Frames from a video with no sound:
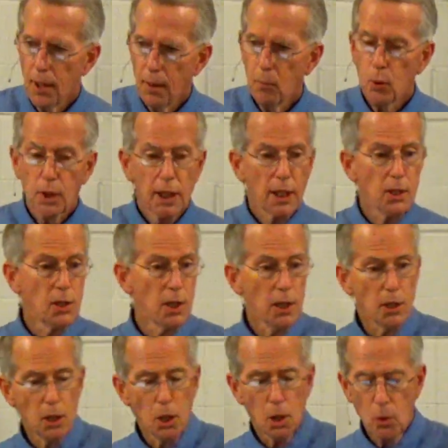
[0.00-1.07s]
them would
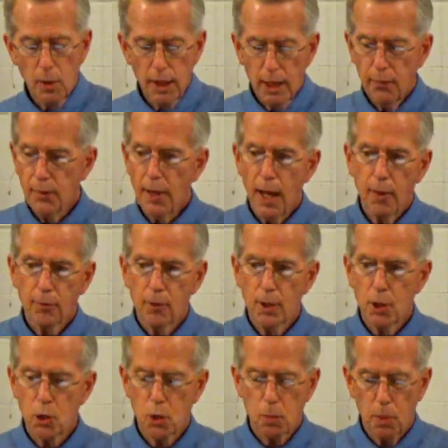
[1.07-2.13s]
continue even
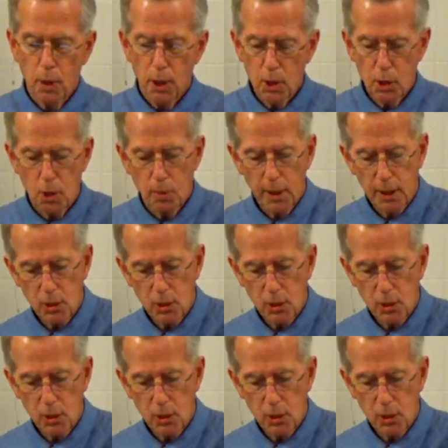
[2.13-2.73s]
after his departure,